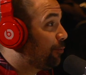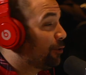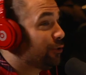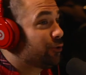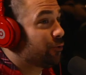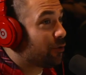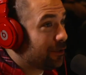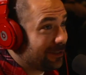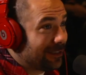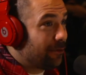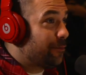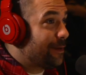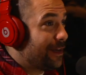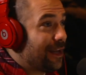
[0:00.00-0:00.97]
they put George
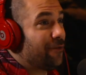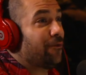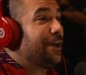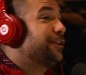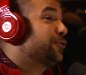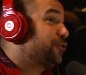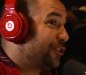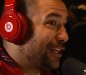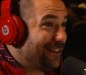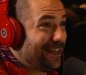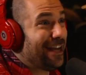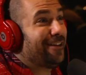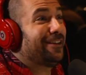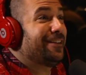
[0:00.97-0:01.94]
Zimmerman and Rachel
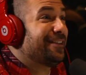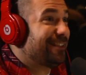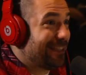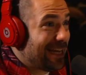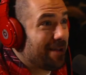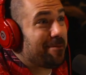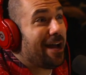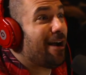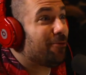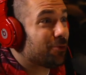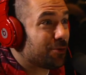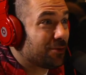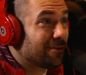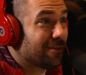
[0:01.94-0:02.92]
Jeantel in the same
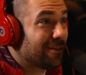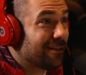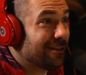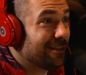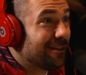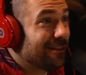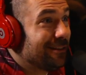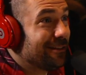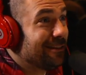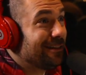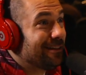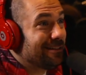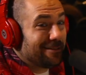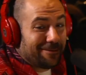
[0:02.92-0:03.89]
house and see what
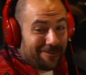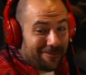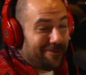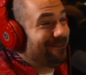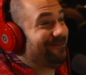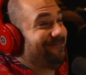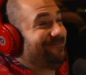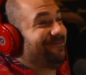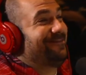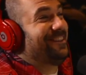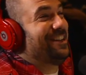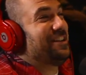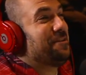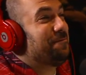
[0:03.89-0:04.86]
happens
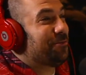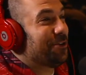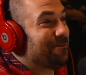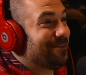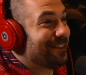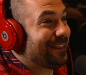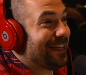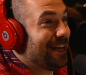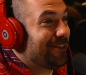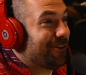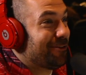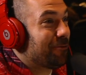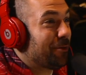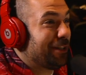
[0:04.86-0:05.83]
and he put them
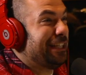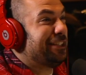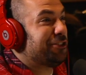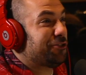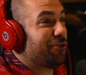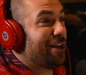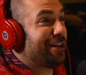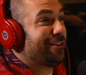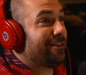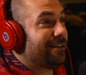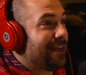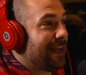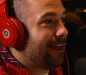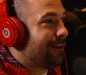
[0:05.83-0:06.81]
together. Will he strike
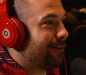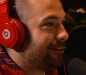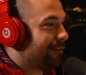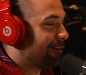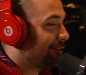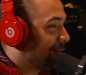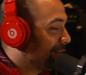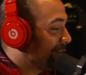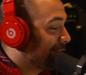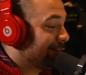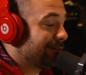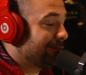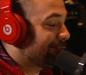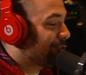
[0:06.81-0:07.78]
again?
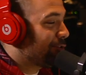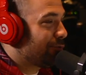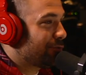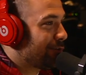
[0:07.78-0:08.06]
So